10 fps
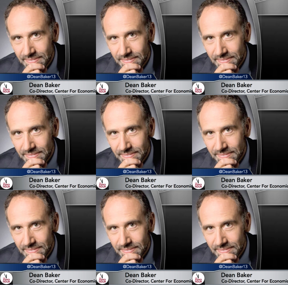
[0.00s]

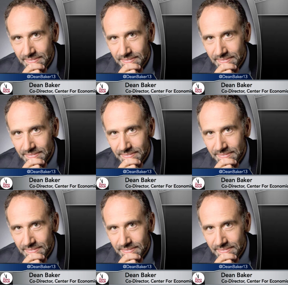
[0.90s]

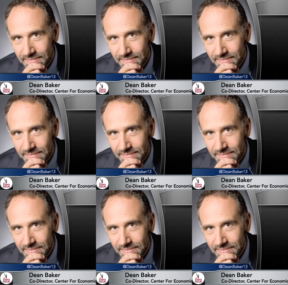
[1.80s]

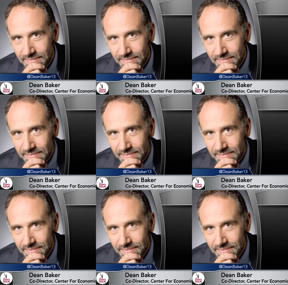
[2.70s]

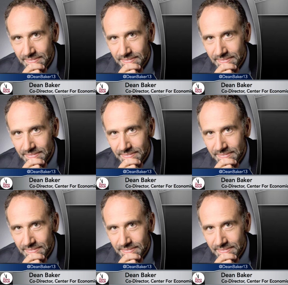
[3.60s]

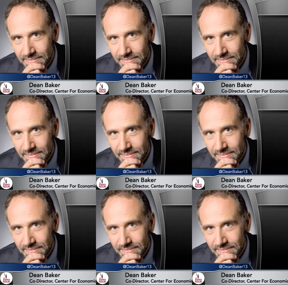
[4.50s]

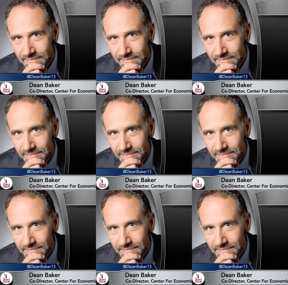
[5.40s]

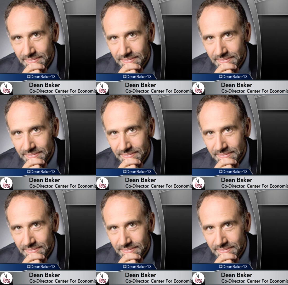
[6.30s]

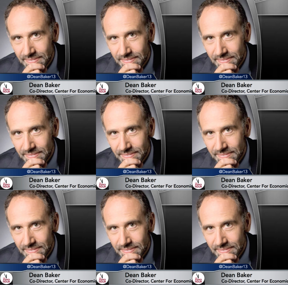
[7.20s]
This is a still picture; no speech is visible.